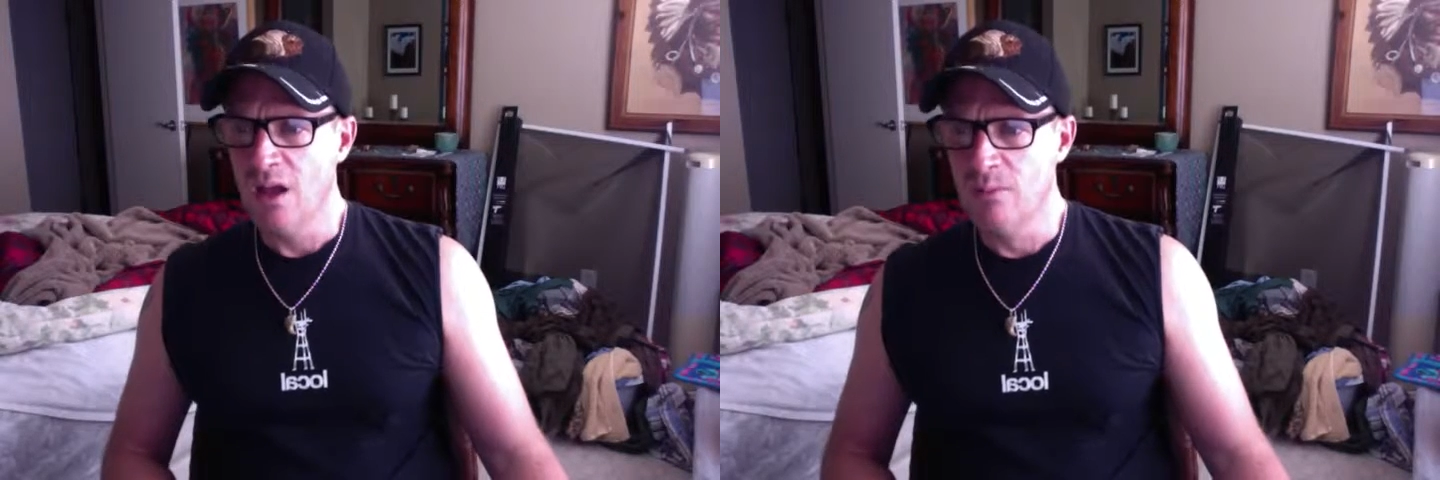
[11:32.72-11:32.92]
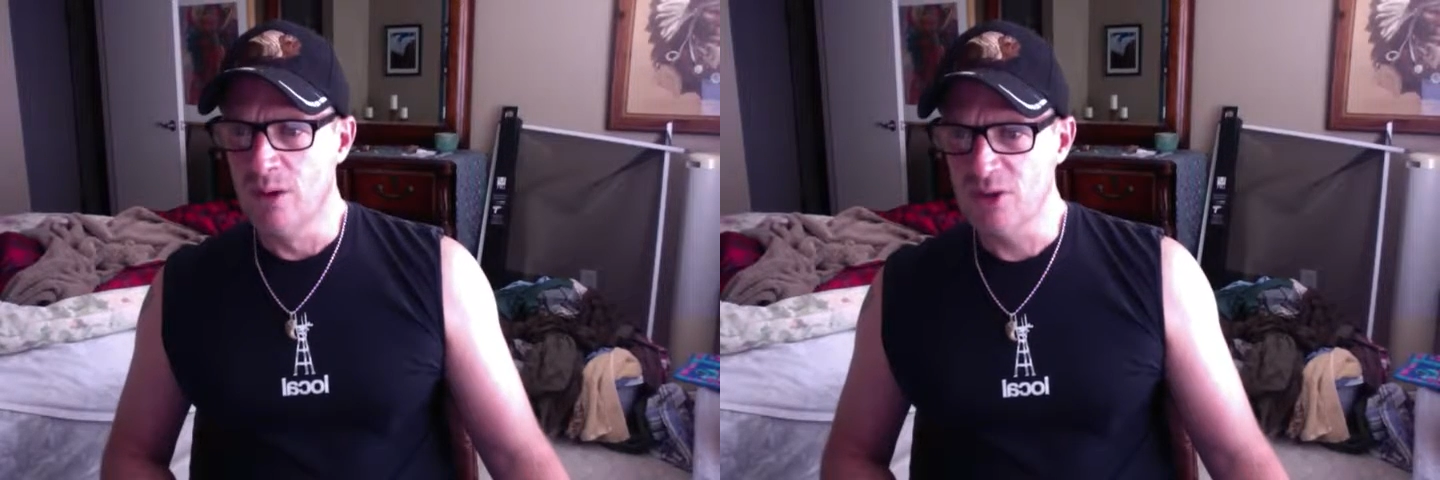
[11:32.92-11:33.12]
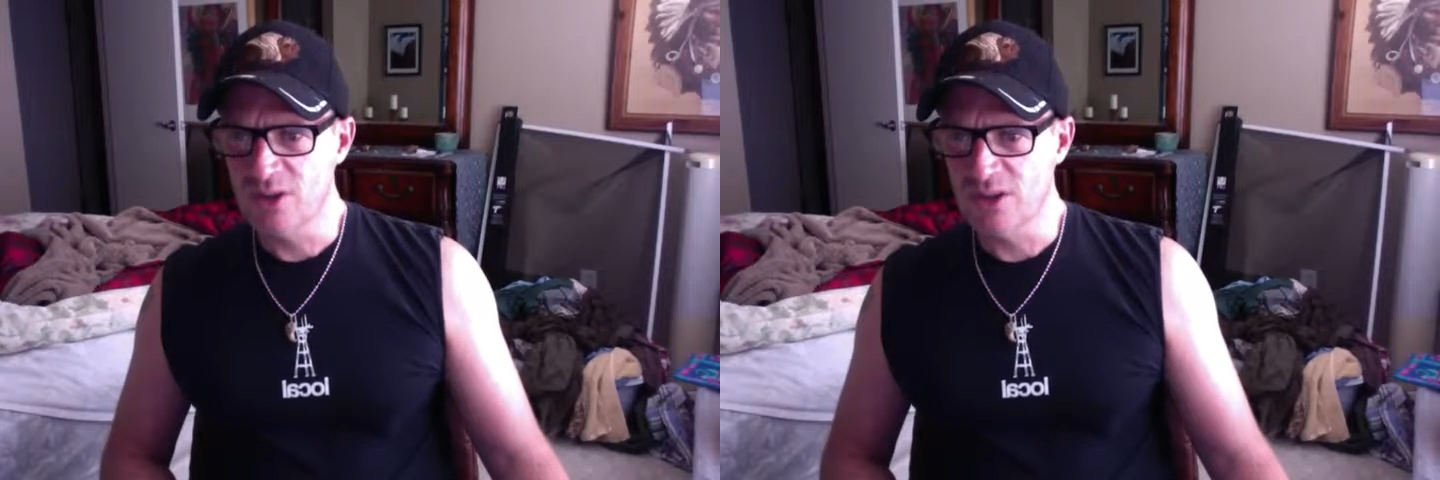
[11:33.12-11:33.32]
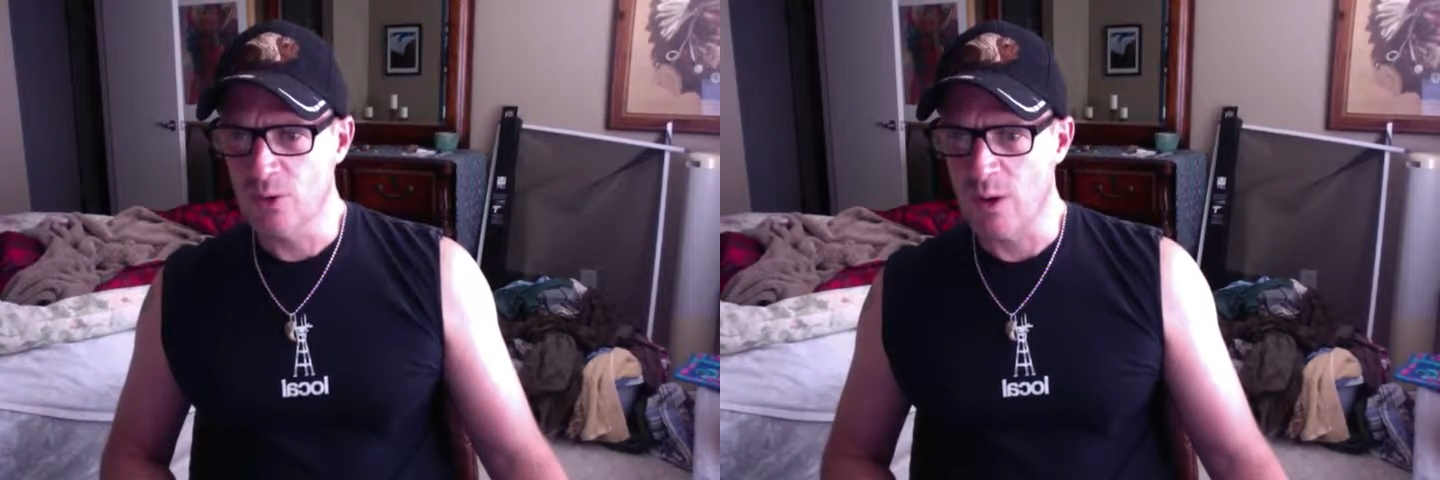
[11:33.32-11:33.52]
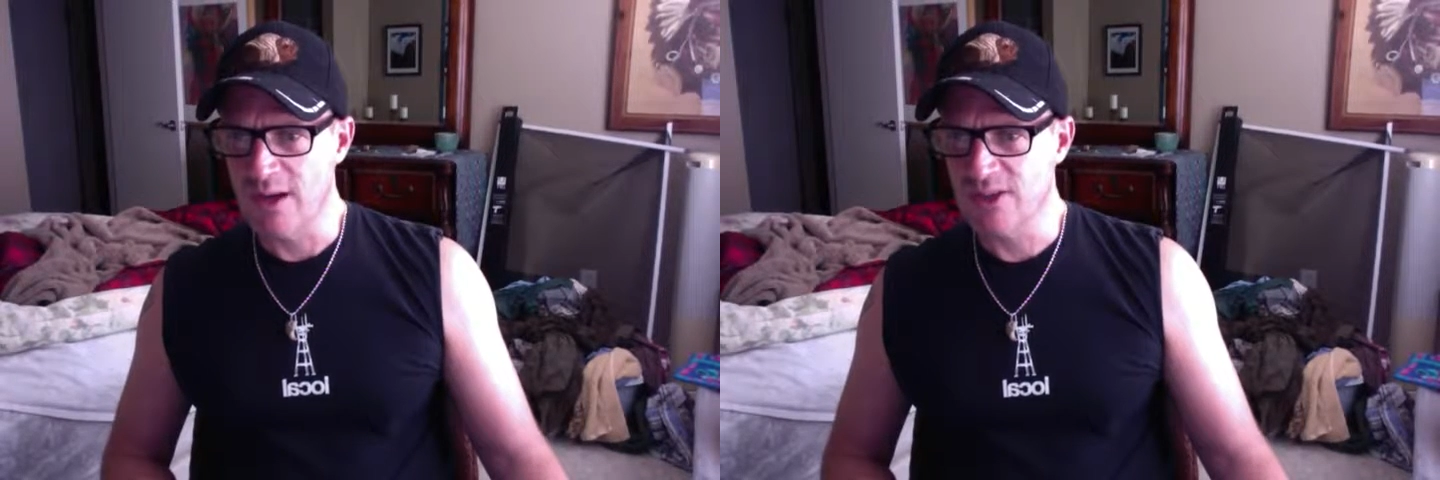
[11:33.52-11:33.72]
Motion to
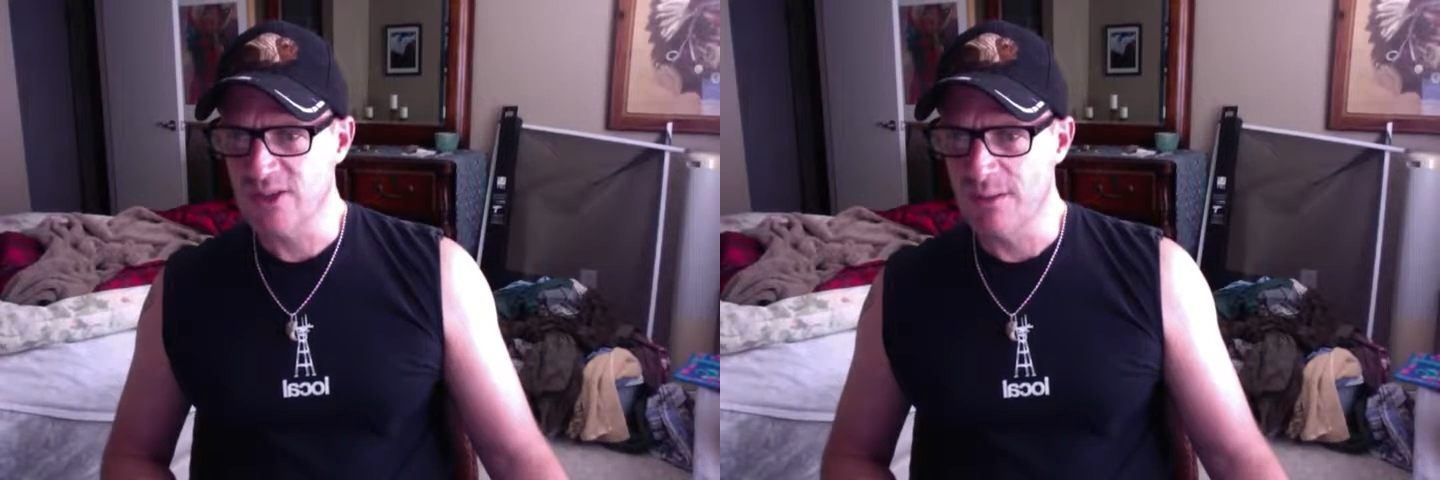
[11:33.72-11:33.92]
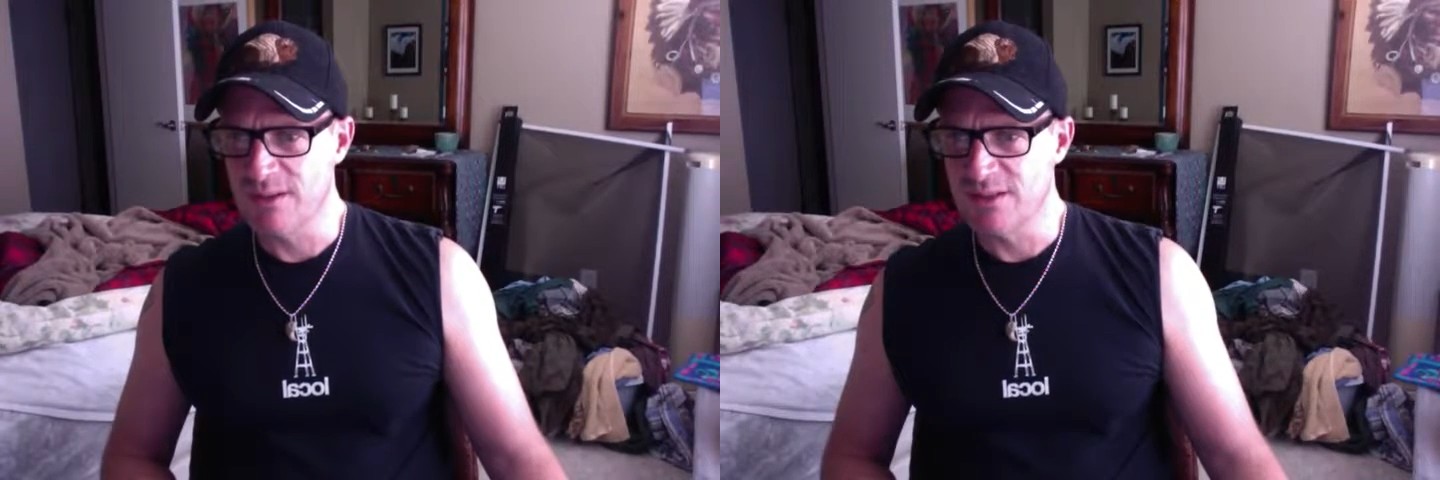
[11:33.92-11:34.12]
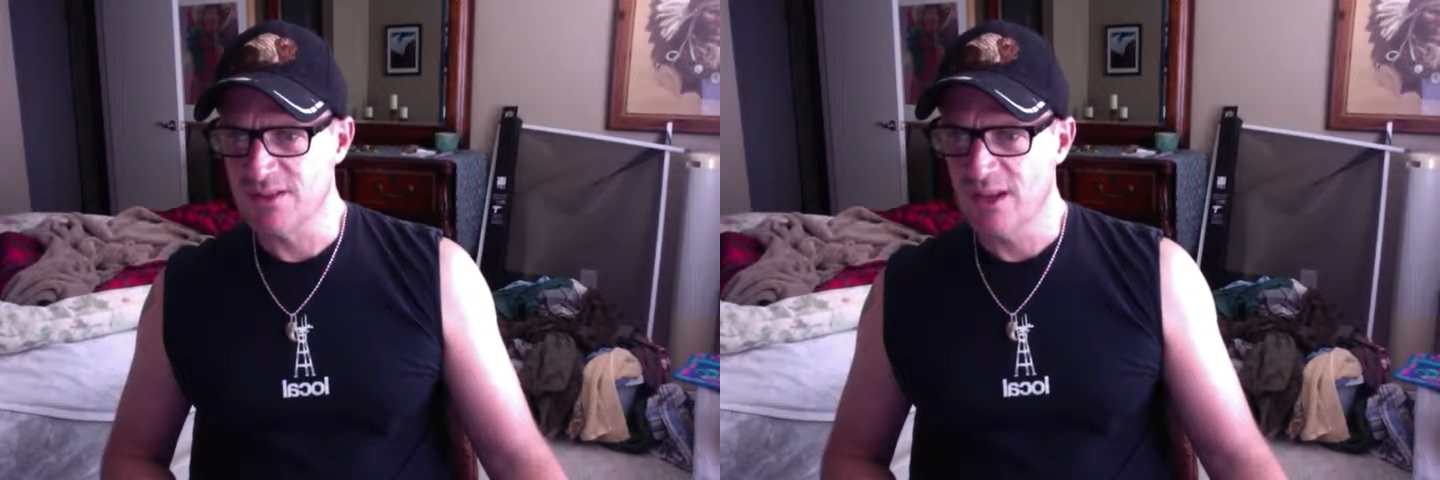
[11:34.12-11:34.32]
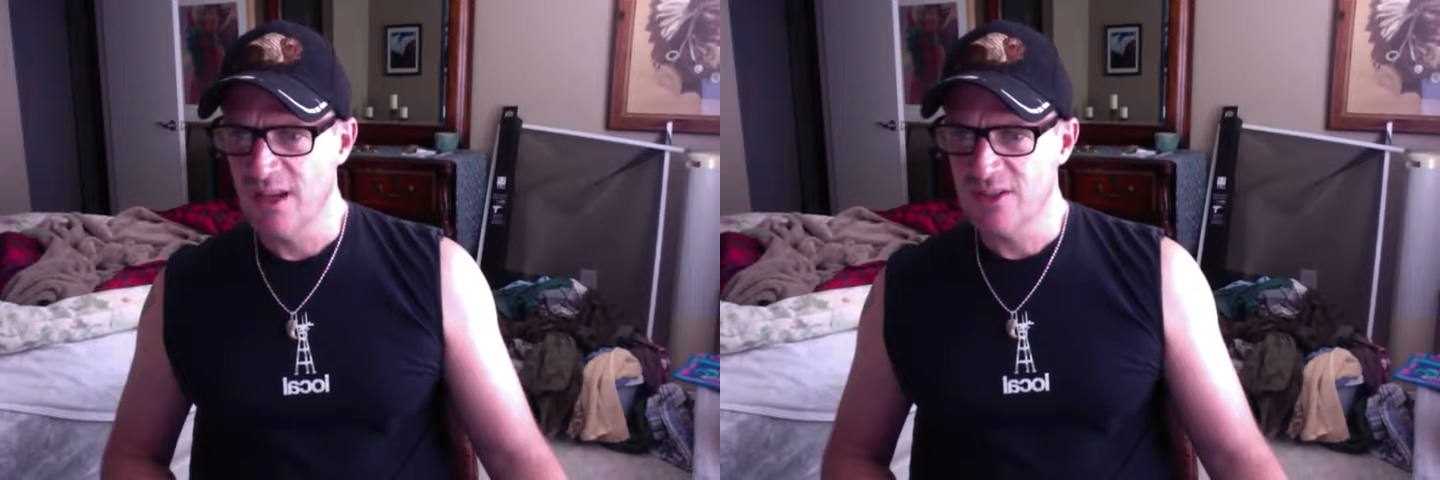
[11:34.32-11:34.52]
quash summons.